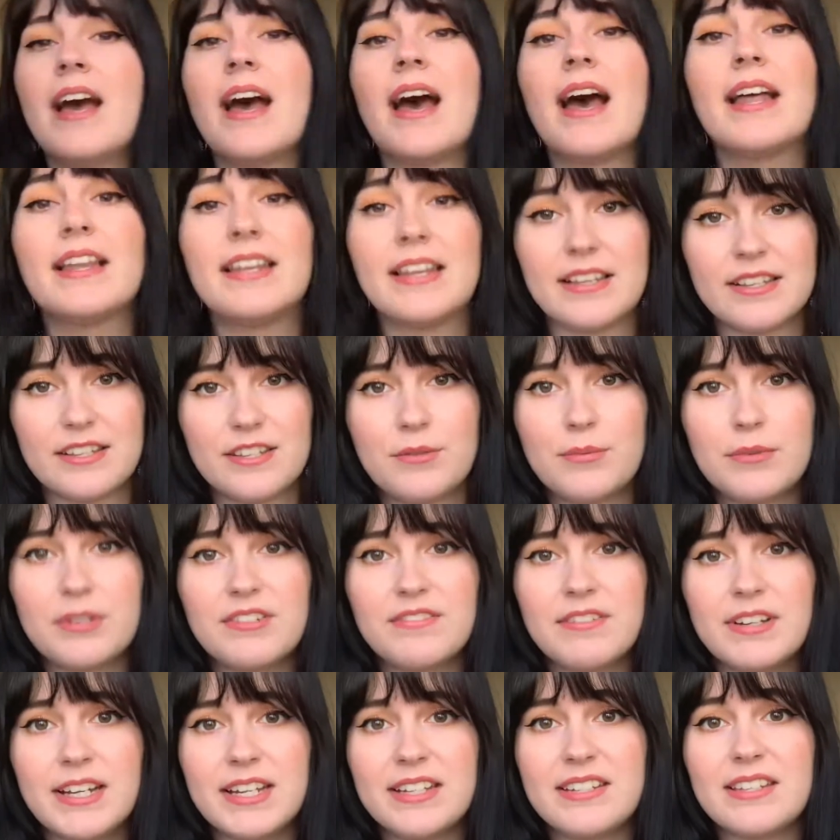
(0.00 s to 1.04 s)
Unless you want to
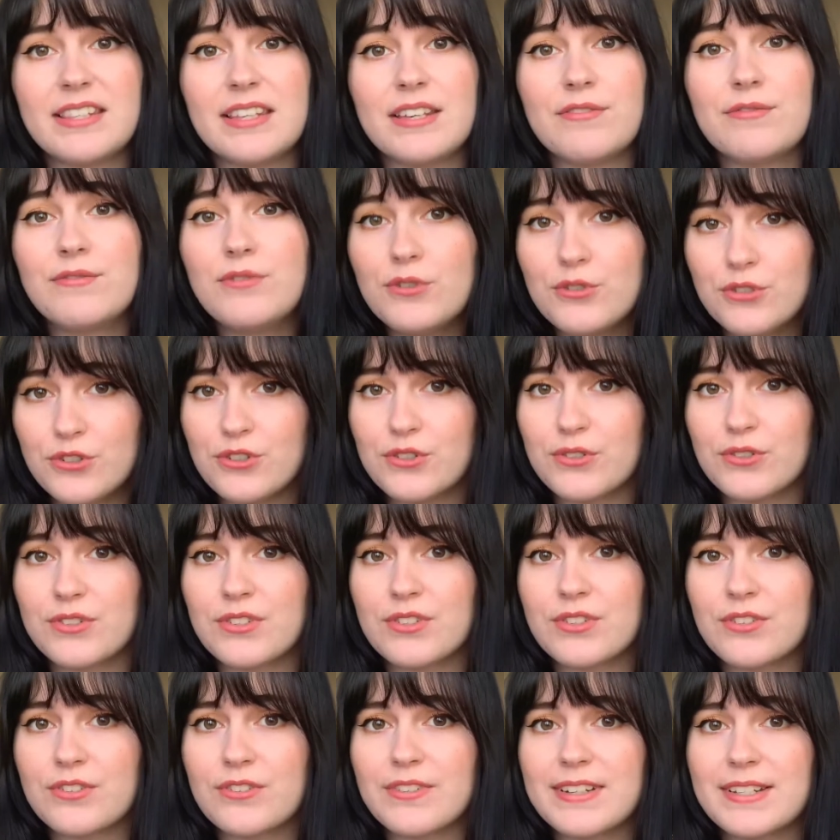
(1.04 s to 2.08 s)
read the 4 short
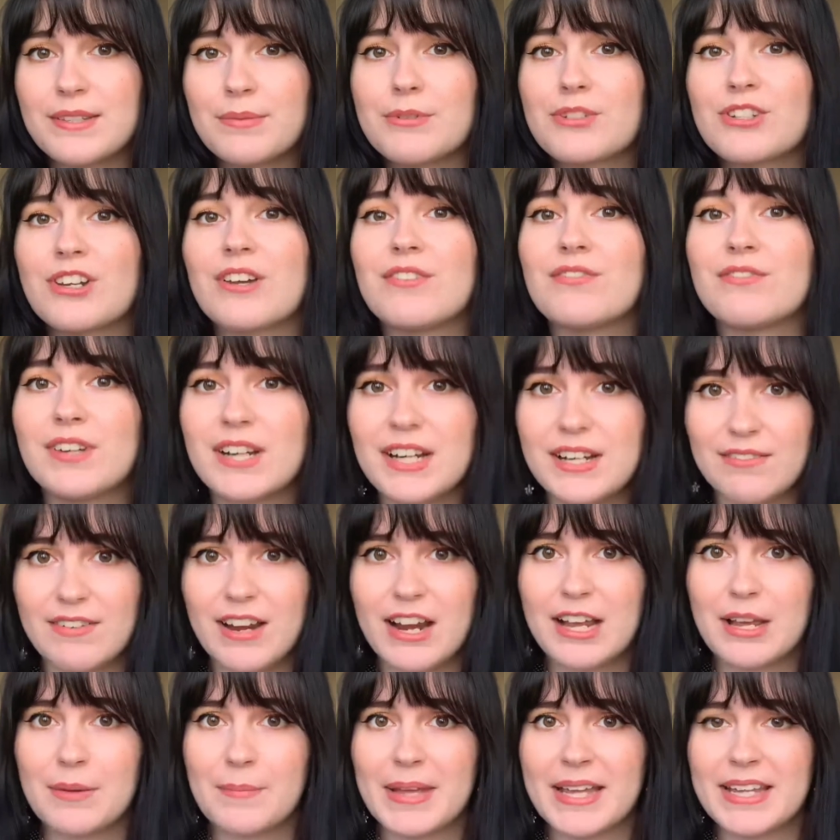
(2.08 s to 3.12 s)
stories, which I really
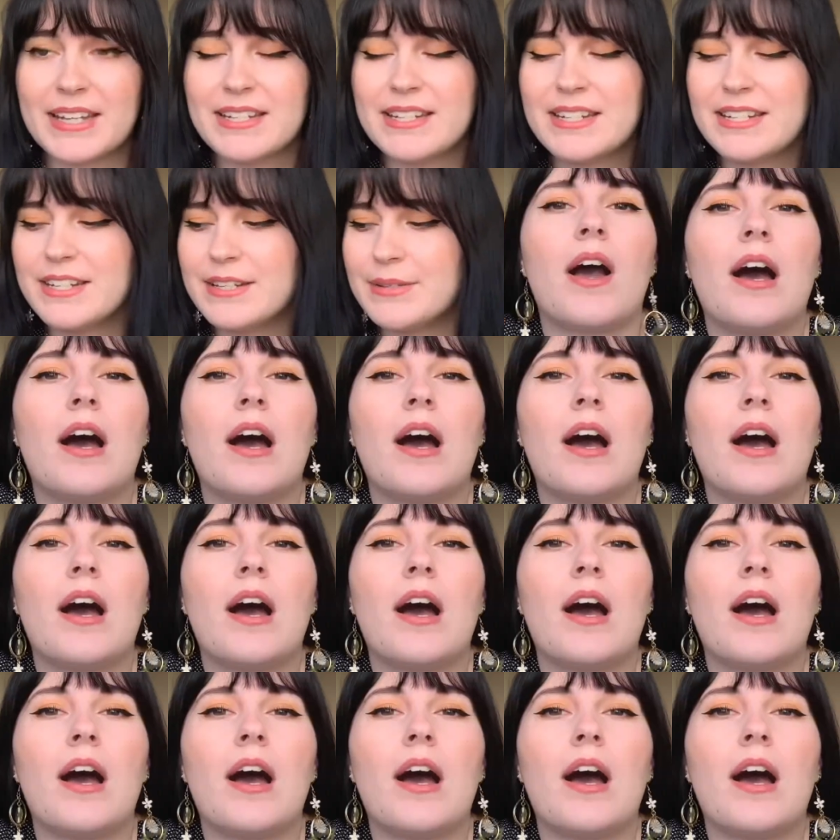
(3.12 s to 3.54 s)
recommend.